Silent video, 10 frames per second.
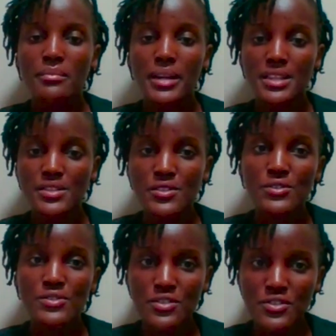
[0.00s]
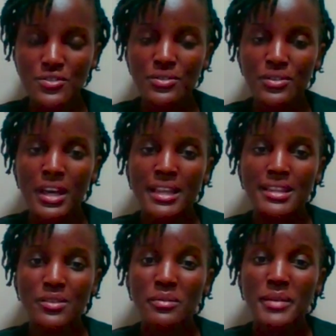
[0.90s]
but it's also true
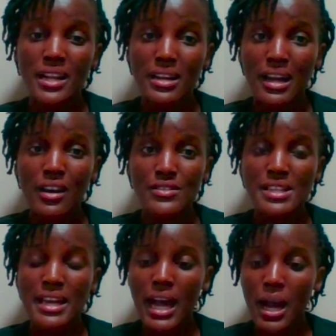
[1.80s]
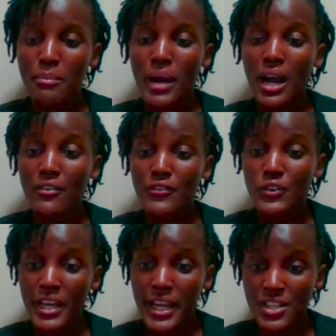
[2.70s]
that women and girls are
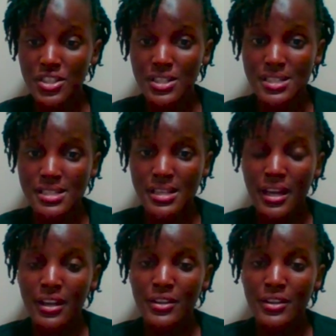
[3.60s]
powerful agents,